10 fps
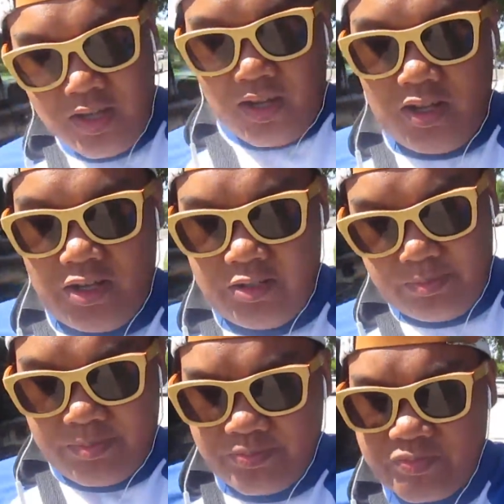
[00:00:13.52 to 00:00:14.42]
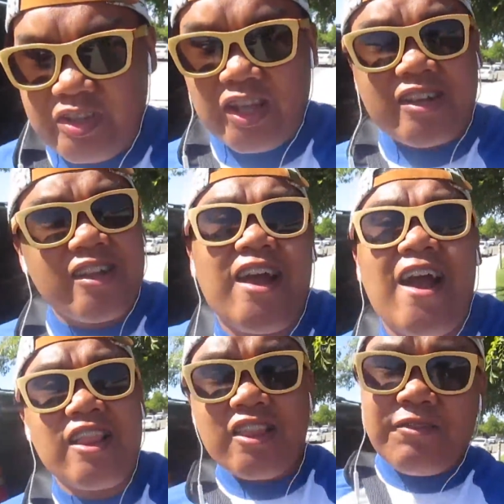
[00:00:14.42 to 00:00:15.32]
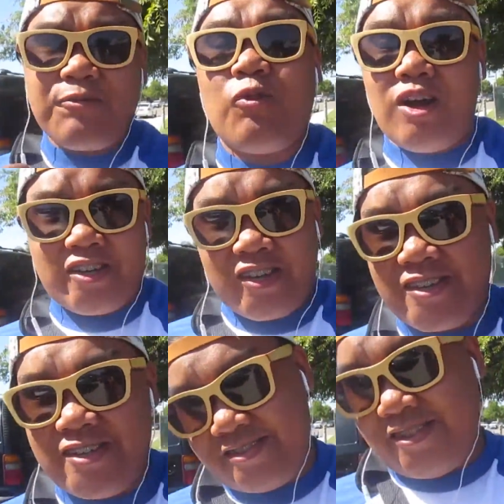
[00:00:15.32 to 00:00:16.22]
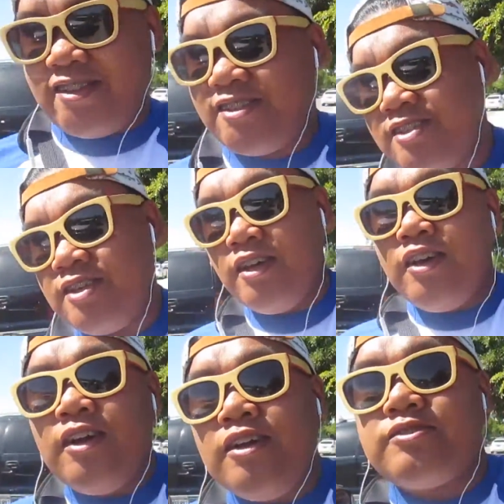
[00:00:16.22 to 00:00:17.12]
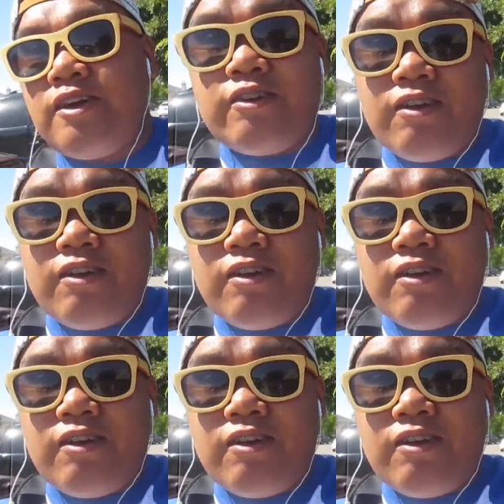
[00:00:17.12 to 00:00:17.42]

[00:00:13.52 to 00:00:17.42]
Um, luckily I live walking distance, so I